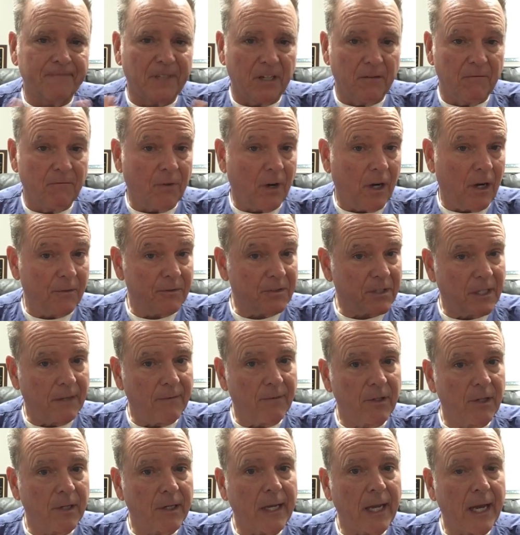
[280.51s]
It involves
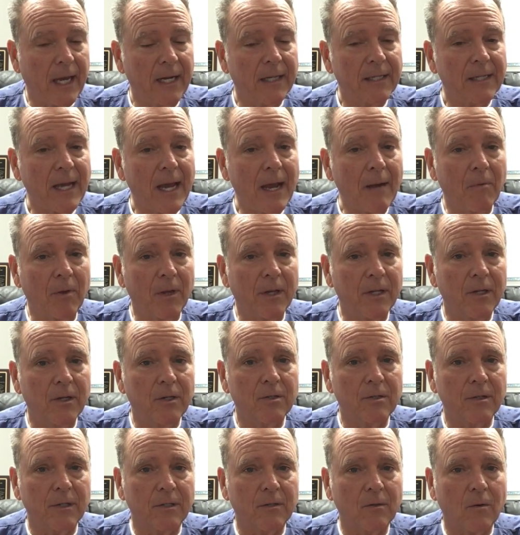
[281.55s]
giving your cat a tablet,
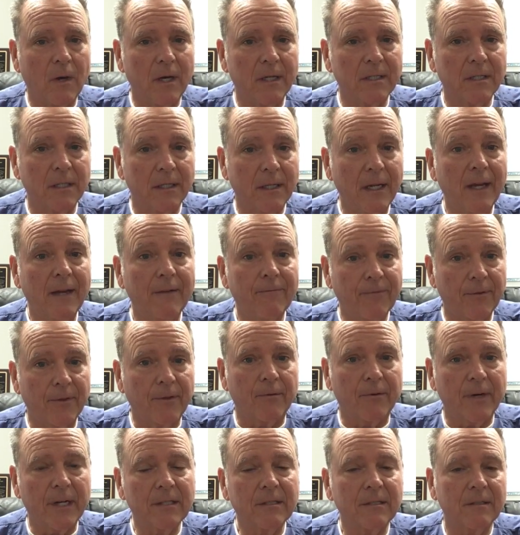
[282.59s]
usually twice a day, for
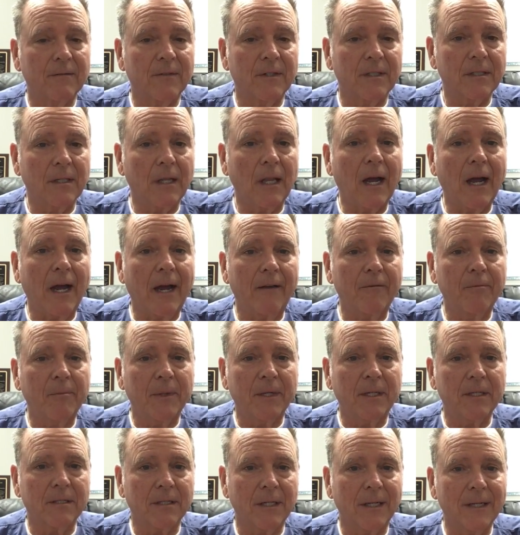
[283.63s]
the rest of its life,
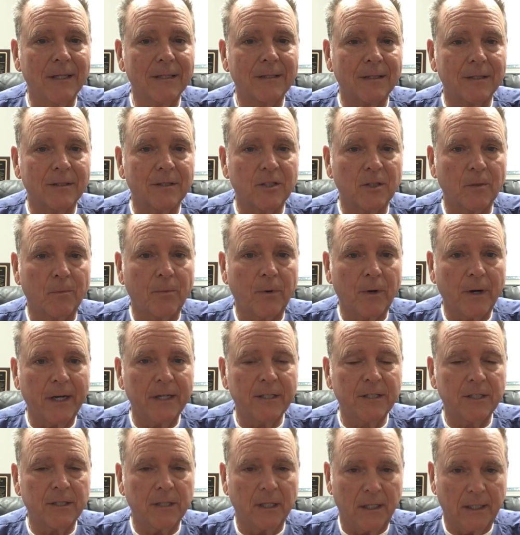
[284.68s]
because it is a
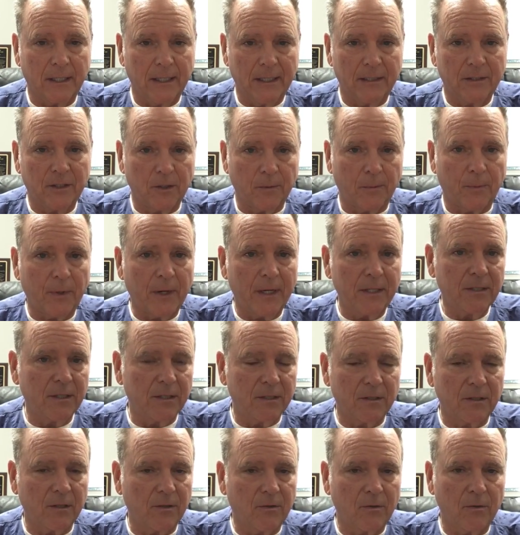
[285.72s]
suppressant. It
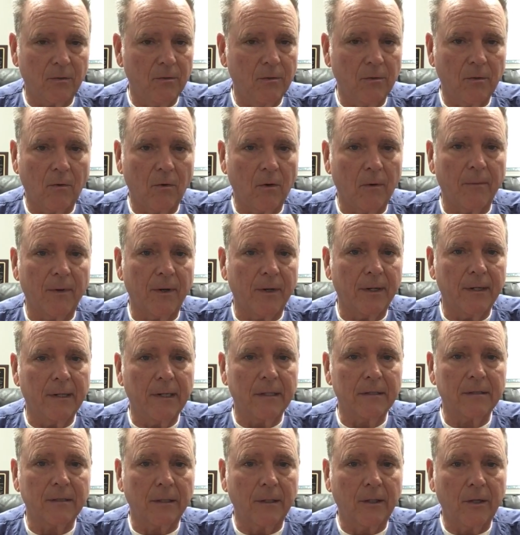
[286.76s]
suppresses the hormone. It
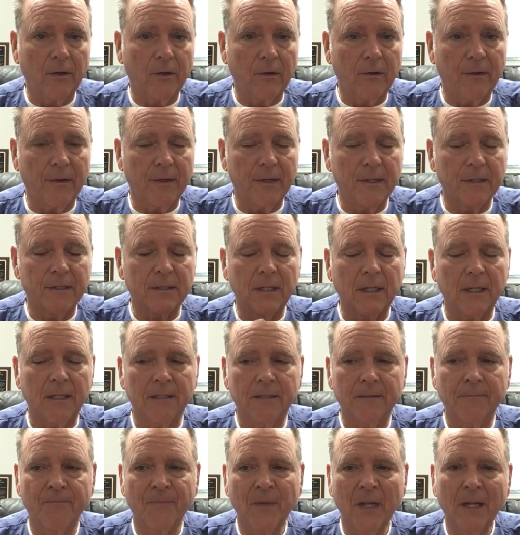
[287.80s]
doesn't cure the
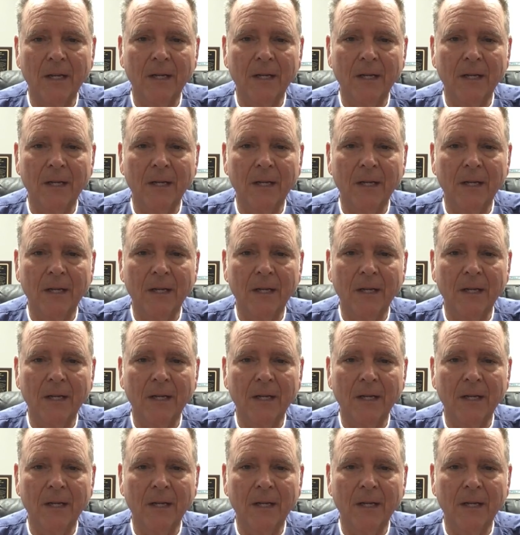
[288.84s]
disease.